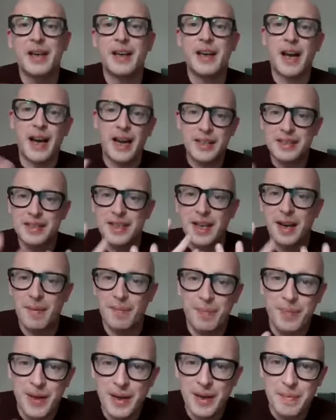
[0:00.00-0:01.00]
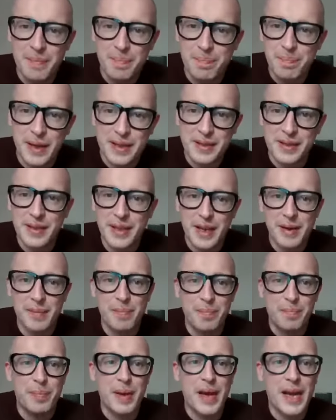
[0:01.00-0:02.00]
It has that
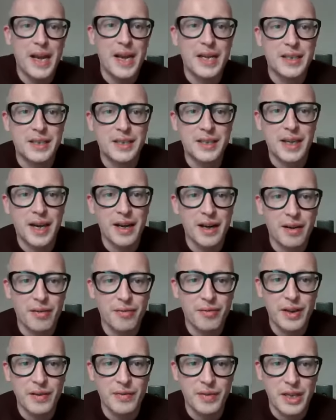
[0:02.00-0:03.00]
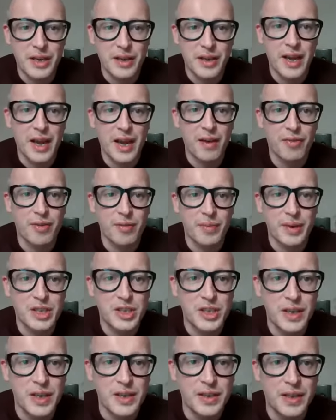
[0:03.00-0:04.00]
biscuit base kind of flavour you'd get from a
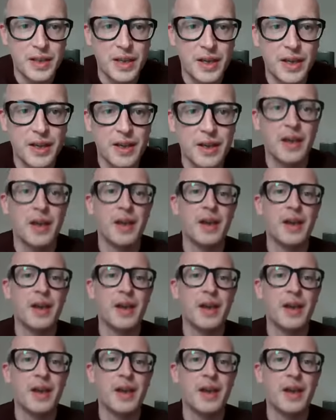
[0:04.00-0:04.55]
cheesecake.